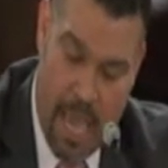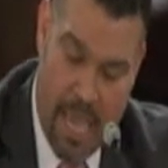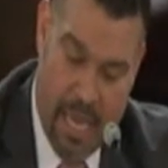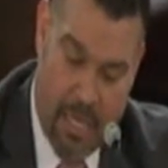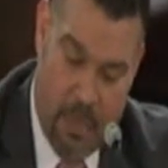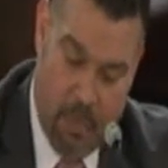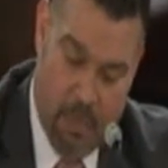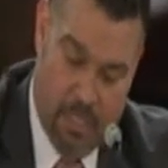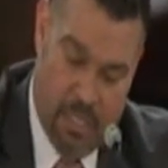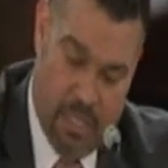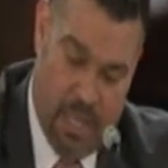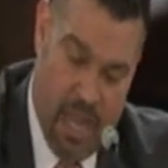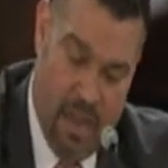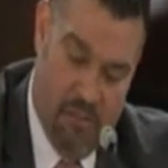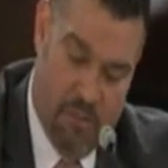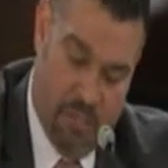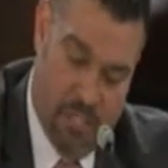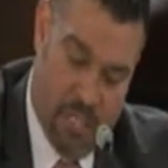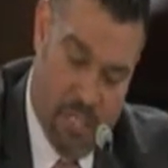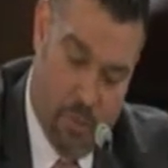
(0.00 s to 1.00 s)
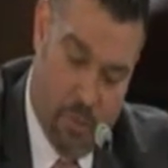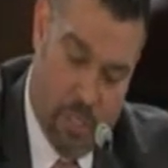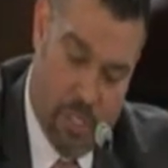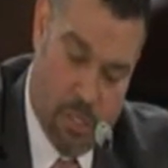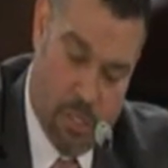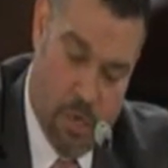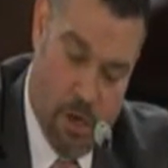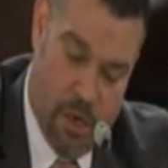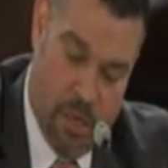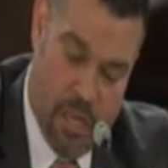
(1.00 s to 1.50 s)
And it was the conversation we
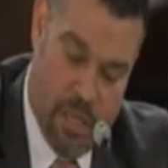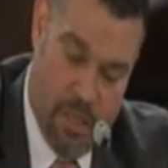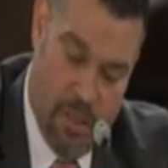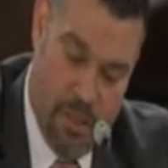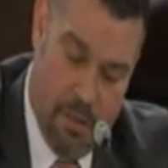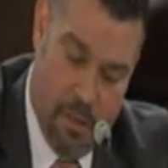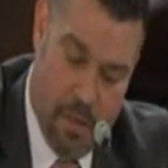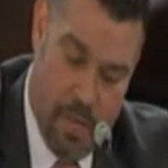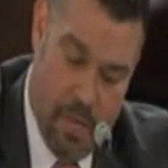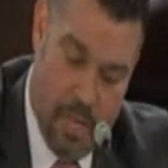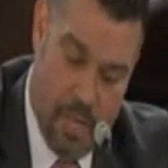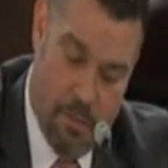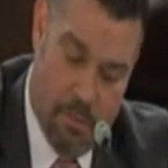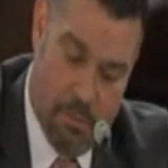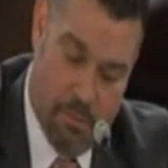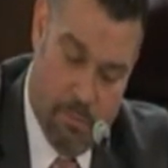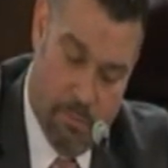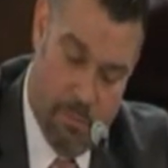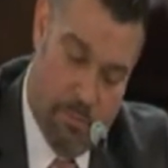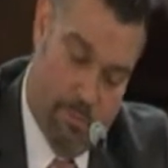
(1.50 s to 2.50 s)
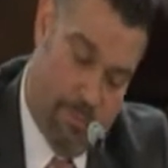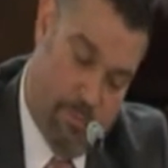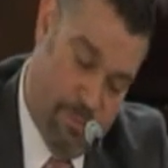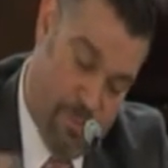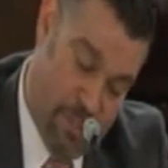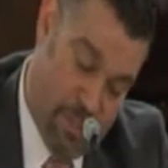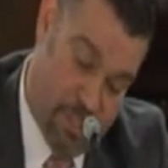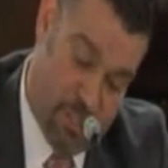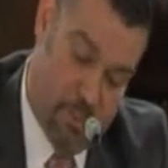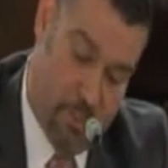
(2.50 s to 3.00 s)
started
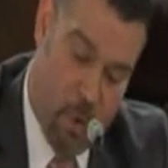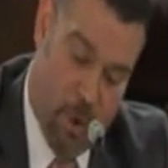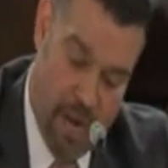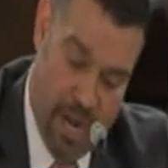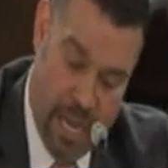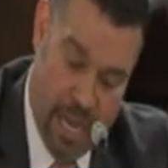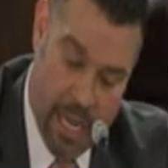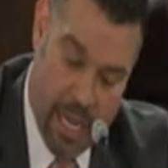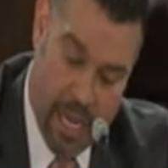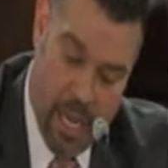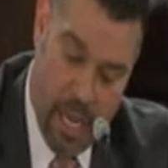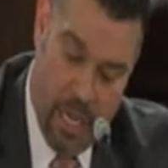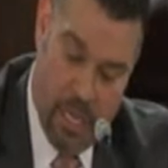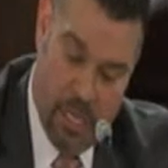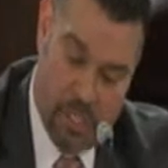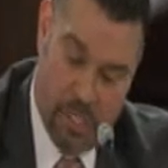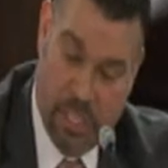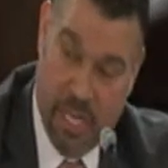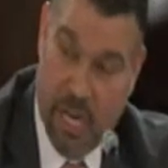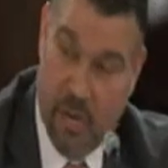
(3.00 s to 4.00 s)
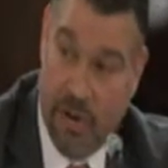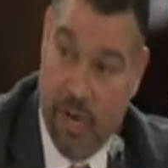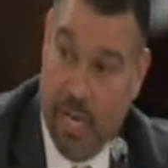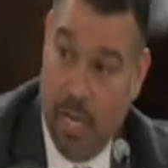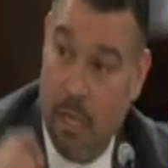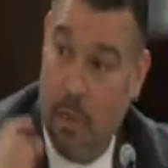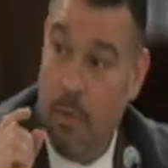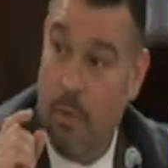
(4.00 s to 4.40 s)
this morning sharing.